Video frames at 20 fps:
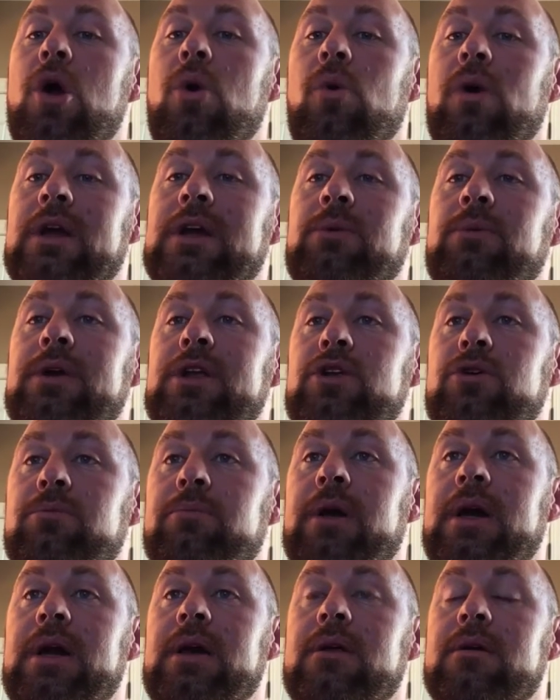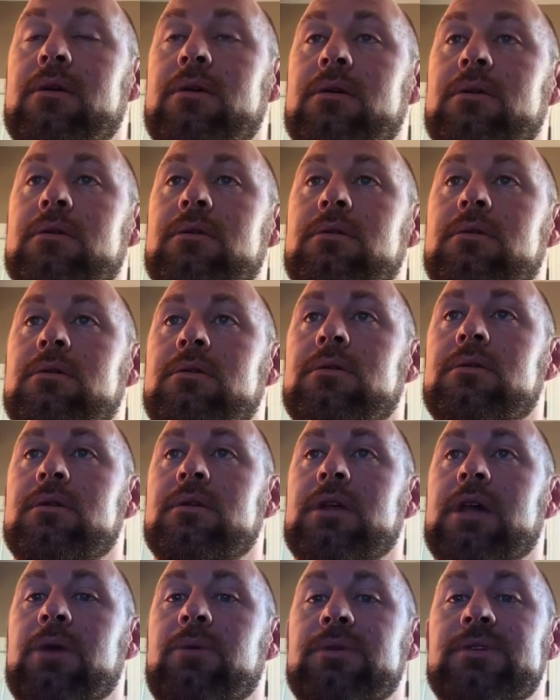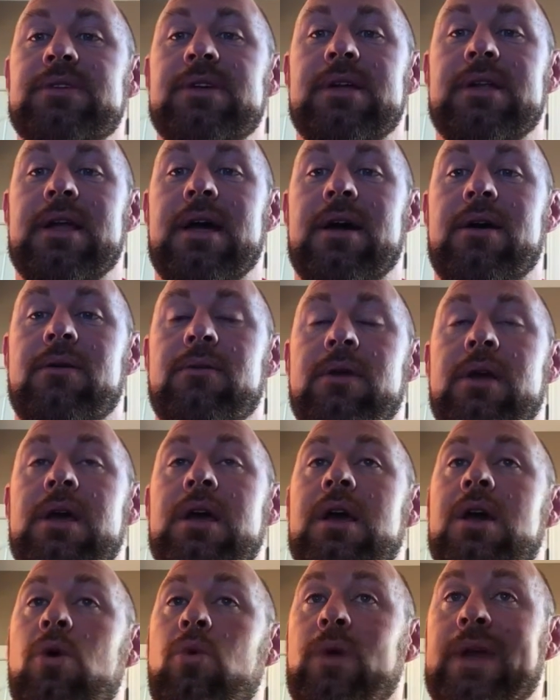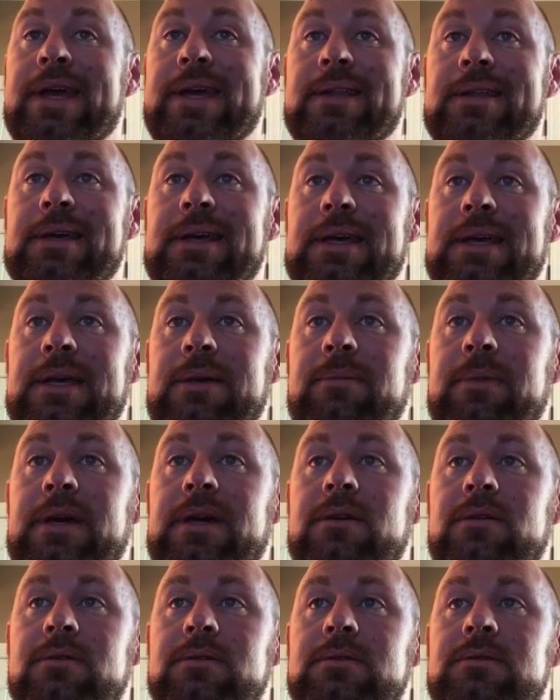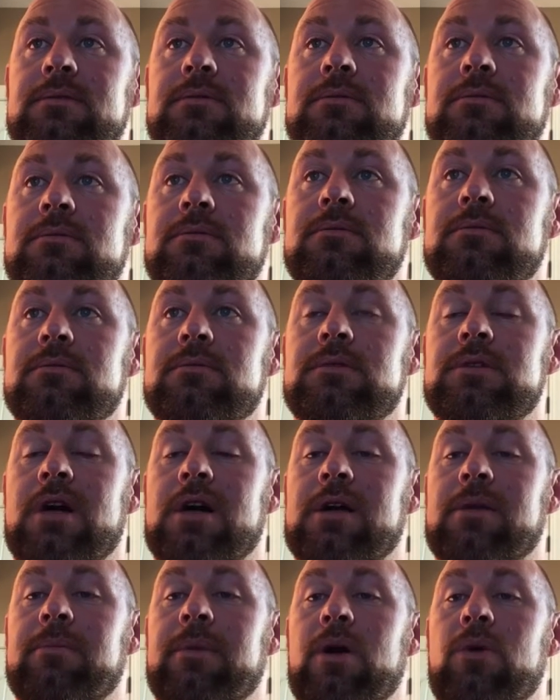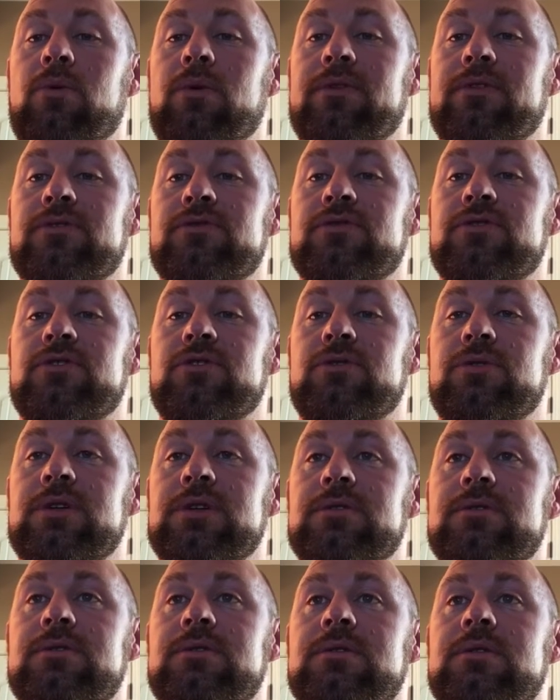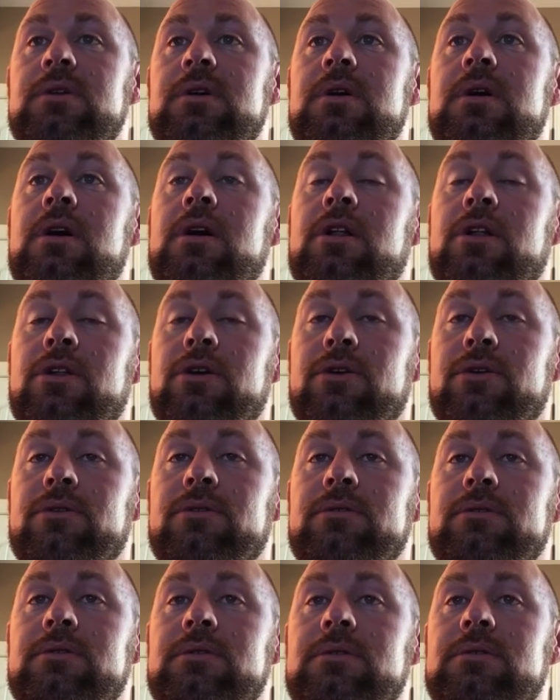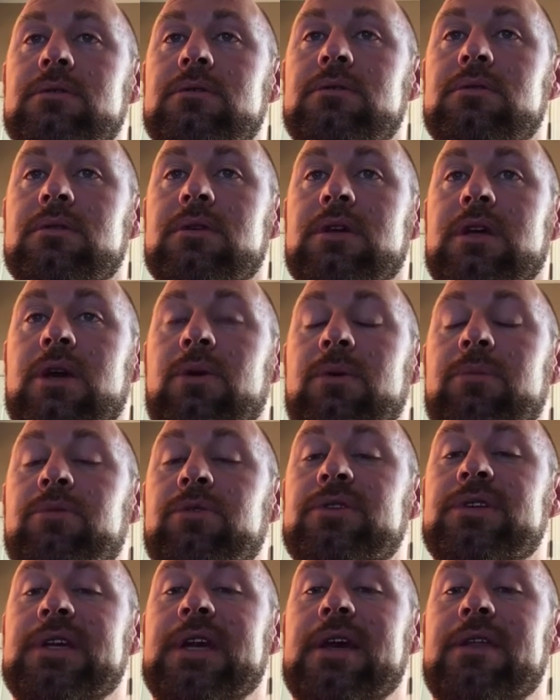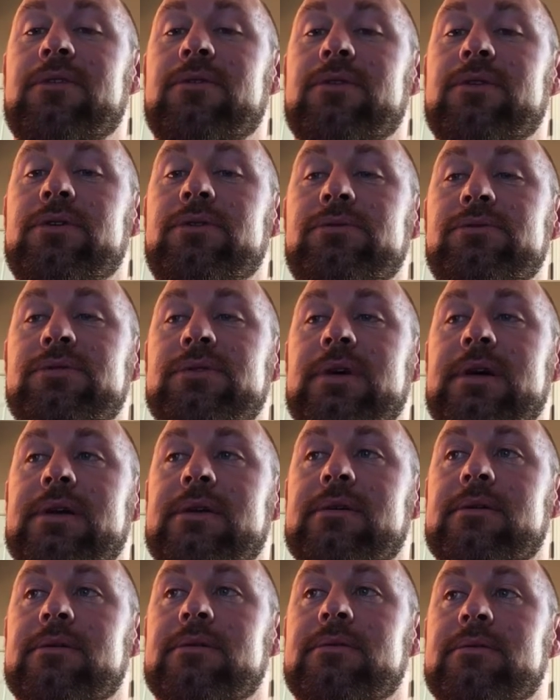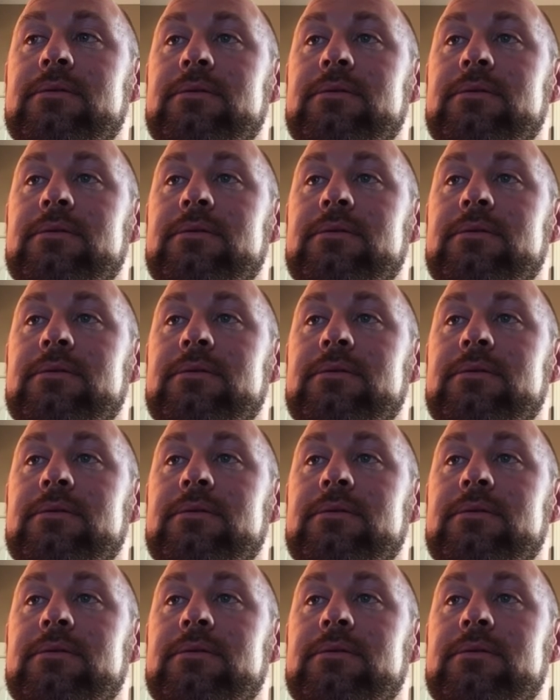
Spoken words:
What can we do better? Can we send out weekly emails talking about what the students learned? Can we put together a newsletter?